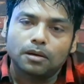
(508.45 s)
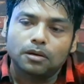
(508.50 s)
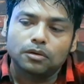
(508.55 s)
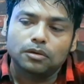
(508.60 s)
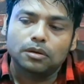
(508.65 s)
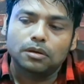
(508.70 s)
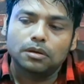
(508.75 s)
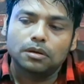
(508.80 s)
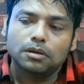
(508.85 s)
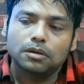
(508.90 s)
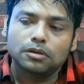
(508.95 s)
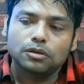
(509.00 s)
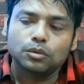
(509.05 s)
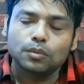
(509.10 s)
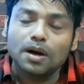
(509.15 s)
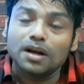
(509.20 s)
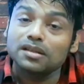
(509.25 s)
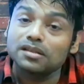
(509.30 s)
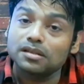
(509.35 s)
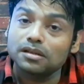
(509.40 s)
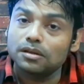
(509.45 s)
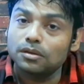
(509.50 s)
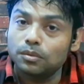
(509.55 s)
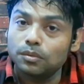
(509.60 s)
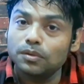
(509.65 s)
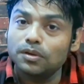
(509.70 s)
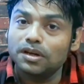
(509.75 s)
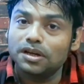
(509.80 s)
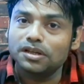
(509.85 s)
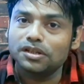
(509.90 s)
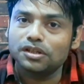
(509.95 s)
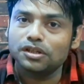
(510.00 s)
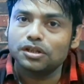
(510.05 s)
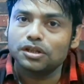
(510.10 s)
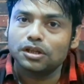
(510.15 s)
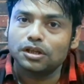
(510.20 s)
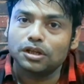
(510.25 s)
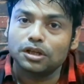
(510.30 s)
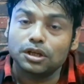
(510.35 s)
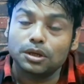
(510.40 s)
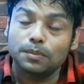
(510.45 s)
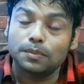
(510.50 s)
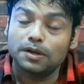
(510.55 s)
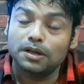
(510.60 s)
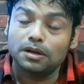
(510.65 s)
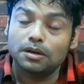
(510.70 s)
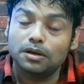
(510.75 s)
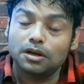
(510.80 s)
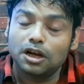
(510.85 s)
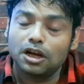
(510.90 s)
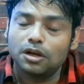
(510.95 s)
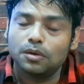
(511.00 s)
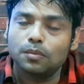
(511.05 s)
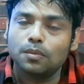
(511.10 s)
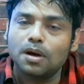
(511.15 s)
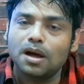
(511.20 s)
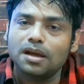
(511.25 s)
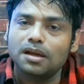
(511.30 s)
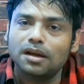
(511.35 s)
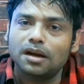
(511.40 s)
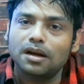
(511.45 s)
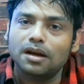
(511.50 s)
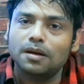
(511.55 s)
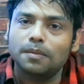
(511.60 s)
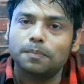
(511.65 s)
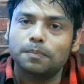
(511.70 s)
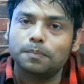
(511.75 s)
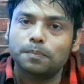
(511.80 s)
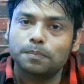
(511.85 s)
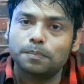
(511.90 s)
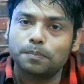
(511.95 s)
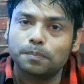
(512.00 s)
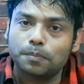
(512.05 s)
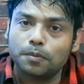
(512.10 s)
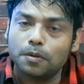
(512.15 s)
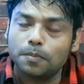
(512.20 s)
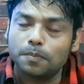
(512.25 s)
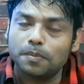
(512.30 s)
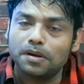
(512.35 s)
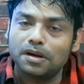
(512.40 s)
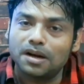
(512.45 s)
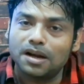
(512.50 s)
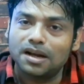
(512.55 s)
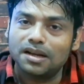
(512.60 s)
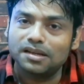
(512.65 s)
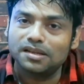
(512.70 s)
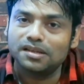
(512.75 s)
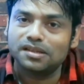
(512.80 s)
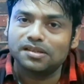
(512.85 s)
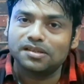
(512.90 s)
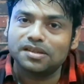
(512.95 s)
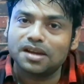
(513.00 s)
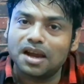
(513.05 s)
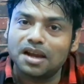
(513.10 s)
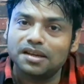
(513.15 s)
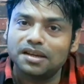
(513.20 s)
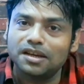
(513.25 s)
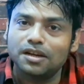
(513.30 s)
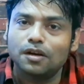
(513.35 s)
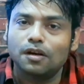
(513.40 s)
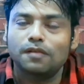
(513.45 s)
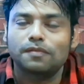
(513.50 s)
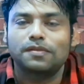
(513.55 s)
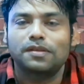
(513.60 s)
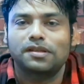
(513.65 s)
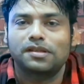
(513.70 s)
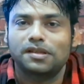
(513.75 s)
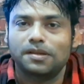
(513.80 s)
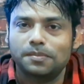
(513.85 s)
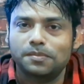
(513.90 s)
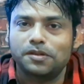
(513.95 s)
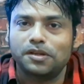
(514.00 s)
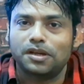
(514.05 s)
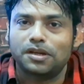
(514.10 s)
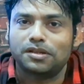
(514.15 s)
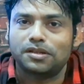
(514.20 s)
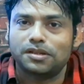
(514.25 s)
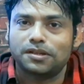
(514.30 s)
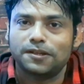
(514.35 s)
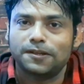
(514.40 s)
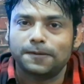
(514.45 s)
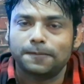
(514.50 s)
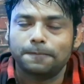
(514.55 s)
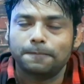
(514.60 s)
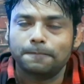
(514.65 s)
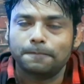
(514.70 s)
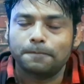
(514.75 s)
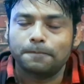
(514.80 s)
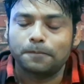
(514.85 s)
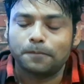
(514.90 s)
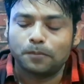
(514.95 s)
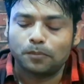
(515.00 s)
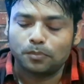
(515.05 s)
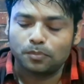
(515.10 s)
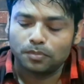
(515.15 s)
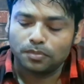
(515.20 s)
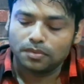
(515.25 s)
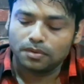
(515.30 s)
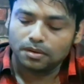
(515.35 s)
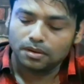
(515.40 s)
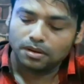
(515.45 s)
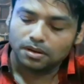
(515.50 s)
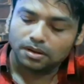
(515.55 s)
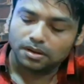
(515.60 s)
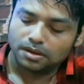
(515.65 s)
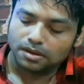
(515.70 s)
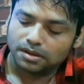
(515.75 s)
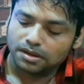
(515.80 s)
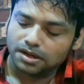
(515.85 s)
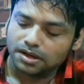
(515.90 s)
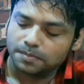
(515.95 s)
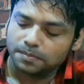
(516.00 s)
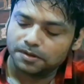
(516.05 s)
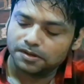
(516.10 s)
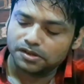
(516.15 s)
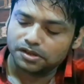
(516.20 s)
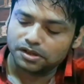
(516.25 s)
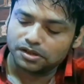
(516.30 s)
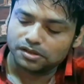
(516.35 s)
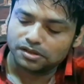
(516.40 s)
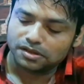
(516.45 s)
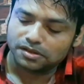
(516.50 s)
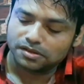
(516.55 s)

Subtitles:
to answer which you will require proper understanding of the subject. Let me change the